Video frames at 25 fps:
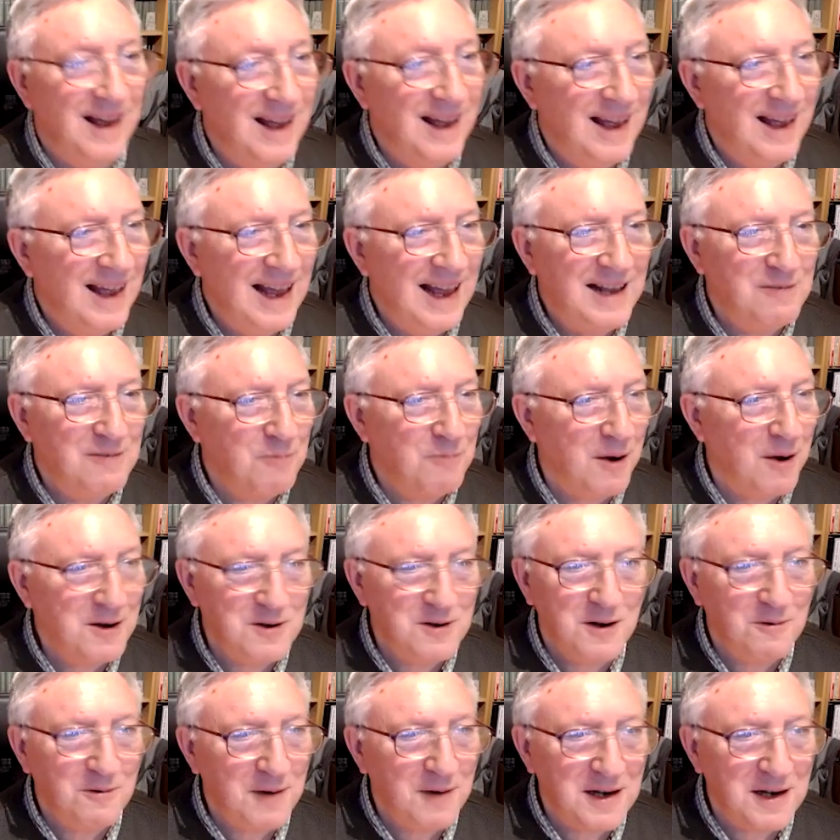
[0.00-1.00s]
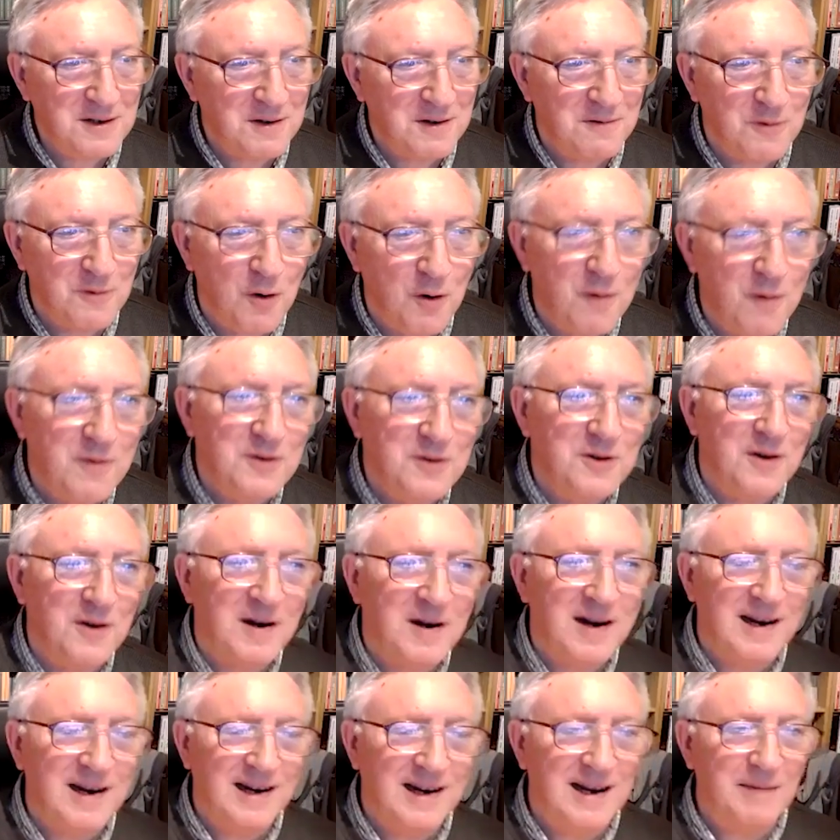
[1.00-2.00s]
it wasn't a question of
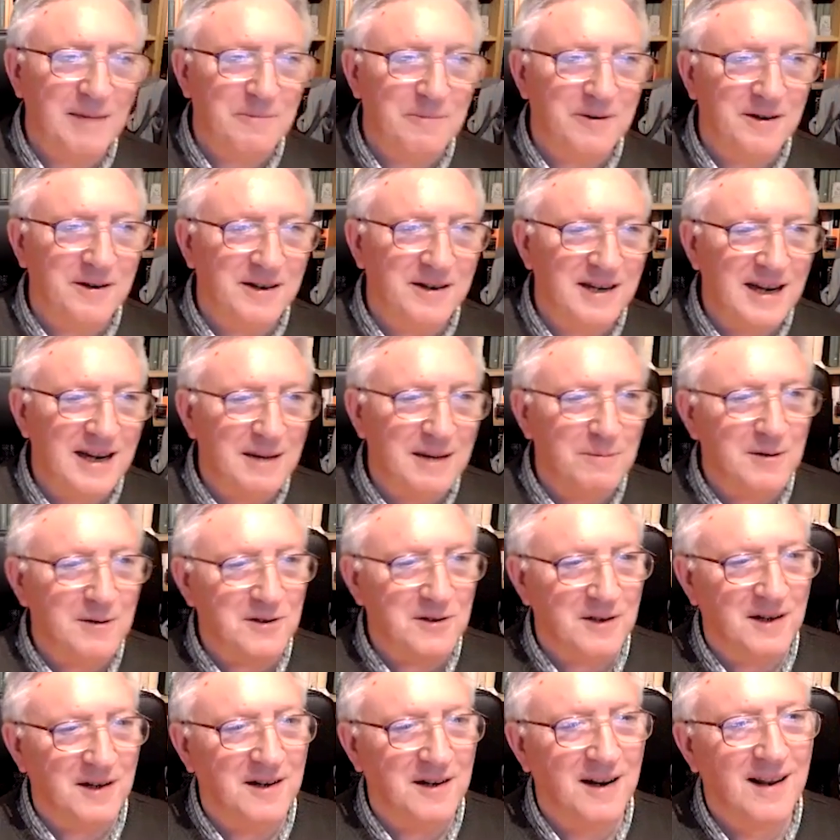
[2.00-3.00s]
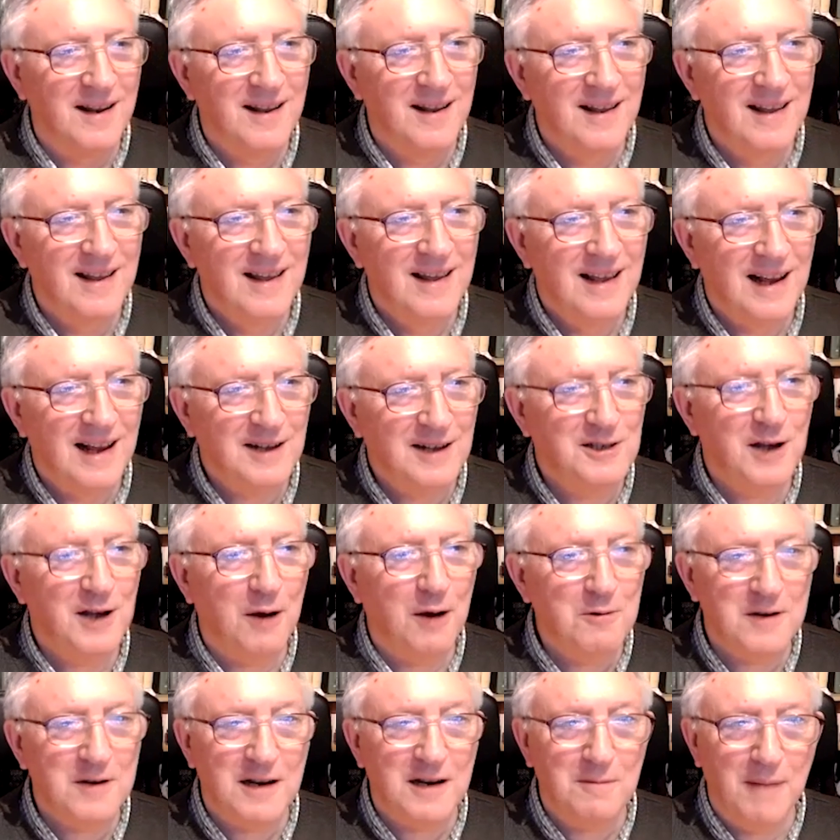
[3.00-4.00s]
overturning a couple of tables and a
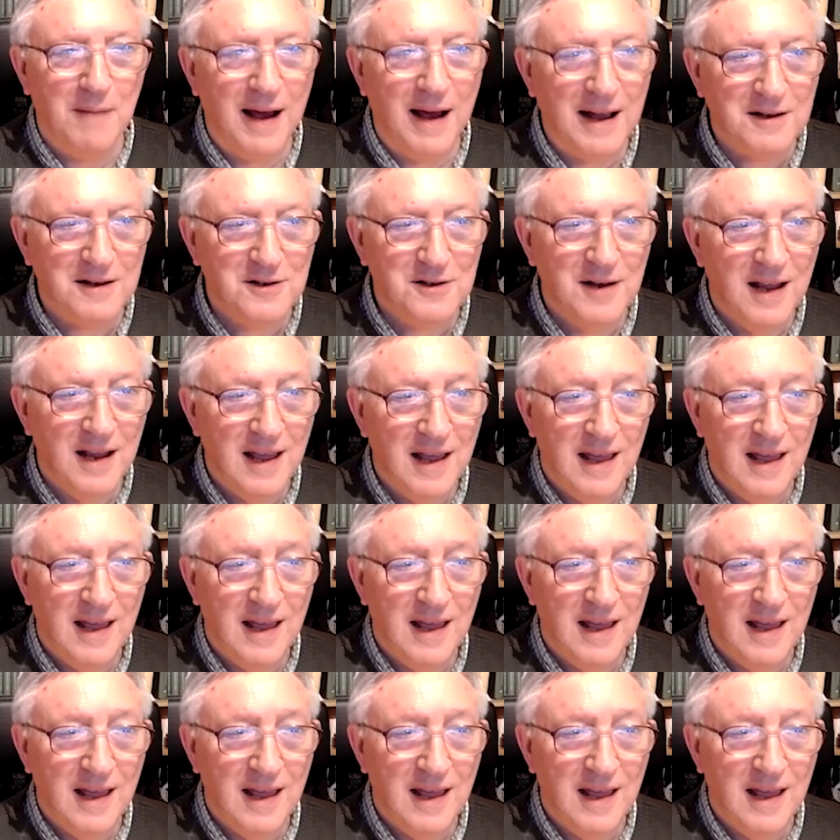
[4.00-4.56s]
shouting match.